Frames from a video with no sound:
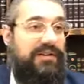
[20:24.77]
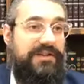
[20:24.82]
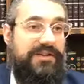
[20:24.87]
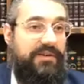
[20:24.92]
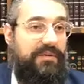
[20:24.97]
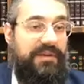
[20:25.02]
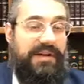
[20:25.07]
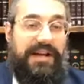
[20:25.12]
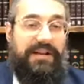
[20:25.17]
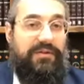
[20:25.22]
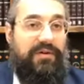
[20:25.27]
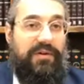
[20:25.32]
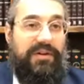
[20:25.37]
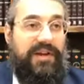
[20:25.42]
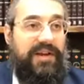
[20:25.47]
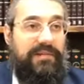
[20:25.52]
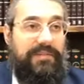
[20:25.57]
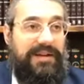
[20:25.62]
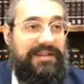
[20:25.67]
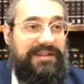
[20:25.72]
So we're not
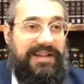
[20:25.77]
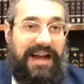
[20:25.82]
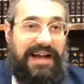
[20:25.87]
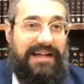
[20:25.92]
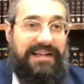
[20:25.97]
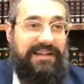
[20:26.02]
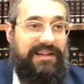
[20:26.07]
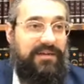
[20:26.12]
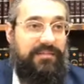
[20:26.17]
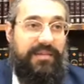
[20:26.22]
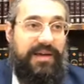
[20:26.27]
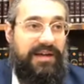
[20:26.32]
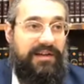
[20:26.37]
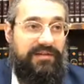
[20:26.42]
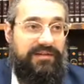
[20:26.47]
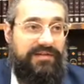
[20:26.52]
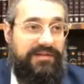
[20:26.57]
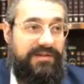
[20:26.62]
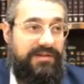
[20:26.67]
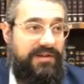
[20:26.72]
talking about tiny little
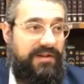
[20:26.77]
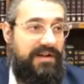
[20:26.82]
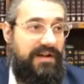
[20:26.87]
bagels.